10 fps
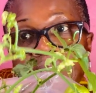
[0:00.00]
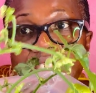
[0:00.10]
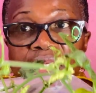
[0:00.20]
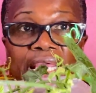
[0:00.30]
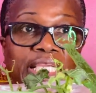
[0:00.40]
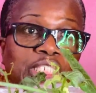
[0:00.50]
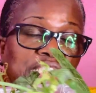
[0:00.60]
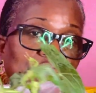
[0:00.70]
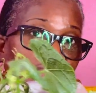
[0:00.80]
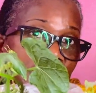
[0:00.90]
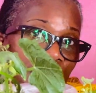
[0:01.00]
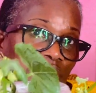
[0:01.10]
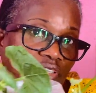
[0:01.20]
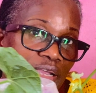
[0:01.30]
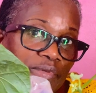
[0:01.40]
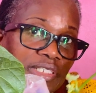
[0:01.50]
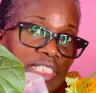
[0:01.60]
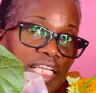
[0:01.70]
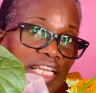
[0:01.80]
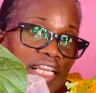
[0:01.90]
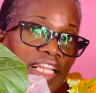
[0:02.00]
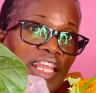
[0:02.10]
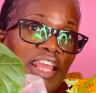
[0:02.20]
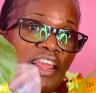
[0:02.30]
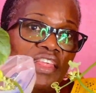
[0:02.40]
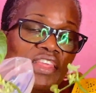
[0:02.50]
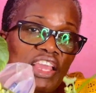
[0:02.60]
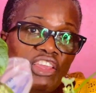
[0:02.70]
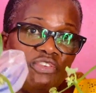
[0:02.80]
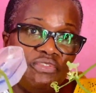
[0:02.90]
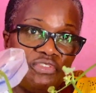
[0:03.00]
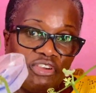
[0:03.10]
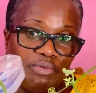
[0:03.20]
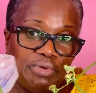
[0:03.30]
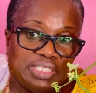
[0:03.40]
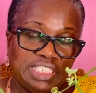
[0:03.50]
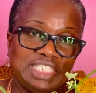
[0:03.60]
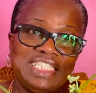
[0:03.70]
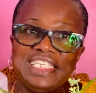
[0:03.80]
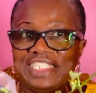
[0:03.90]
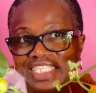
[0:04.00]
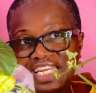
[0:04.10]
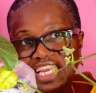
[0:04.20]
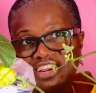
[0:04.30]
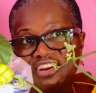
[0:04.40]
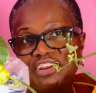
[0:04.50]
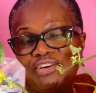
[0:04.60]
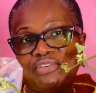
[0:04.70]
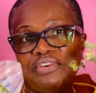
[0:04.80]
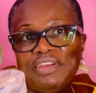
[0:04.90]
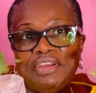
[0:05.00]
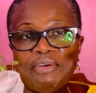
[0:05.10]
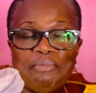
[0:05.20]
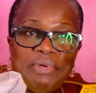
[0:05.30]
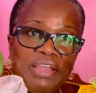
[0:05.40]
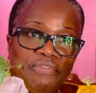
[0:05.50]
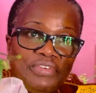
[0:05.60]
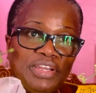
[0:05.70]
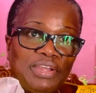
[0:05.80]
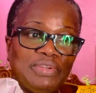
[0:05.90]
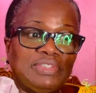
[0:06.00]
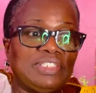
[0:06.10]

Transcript: to like, share, and subscribe to the channel. Thank you very much. Take care now. Bye for now.